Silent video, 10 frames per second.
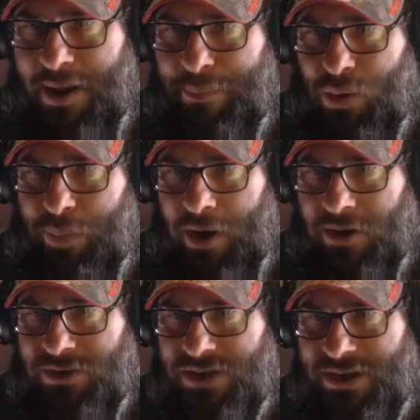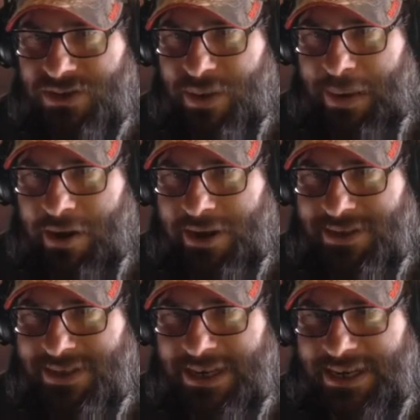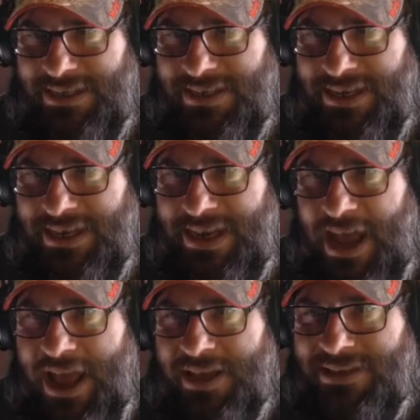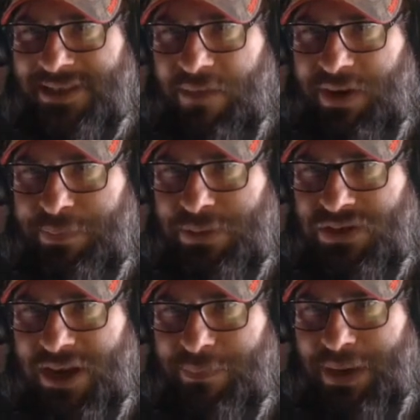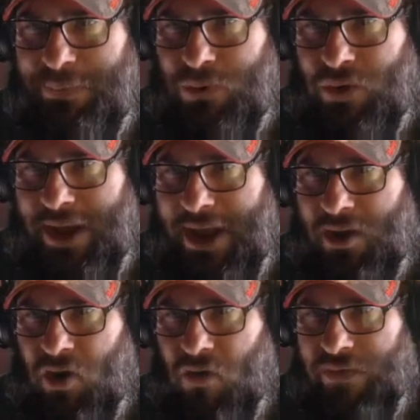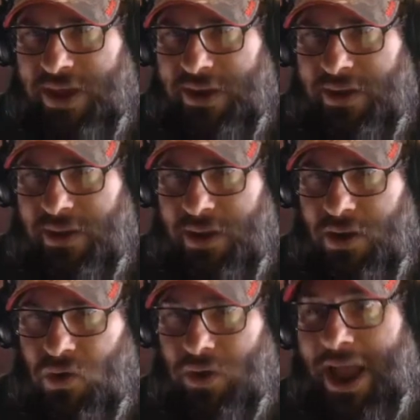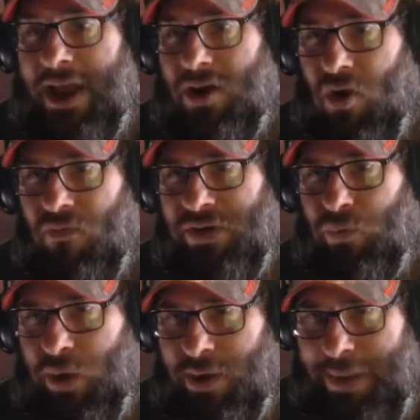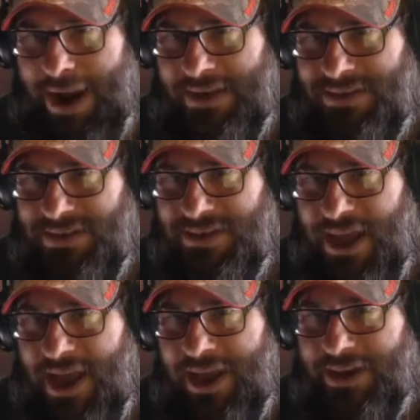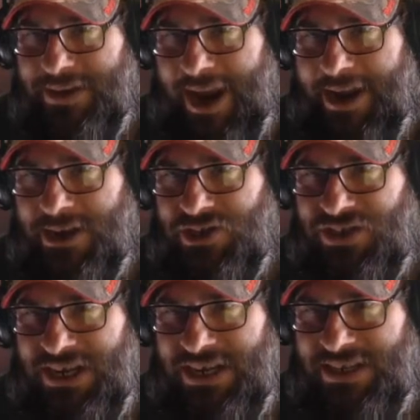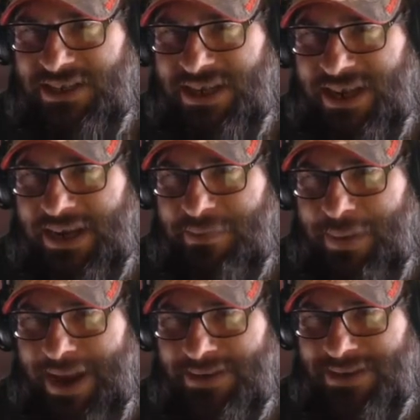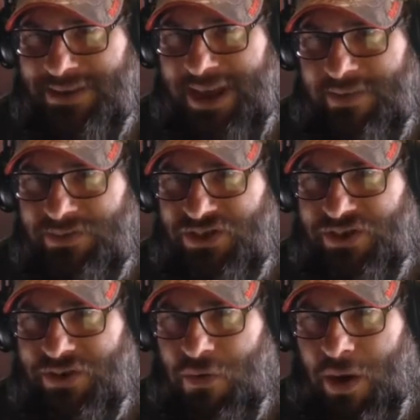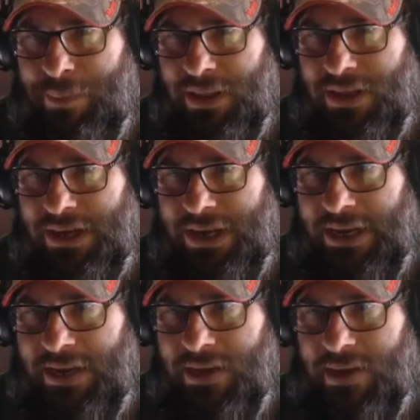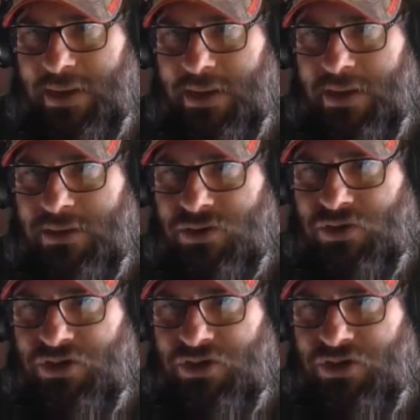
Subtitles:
Bill Parker says, American CDC, 70% of people who got COVID wear masks. Danish CDC, masks have zero ability to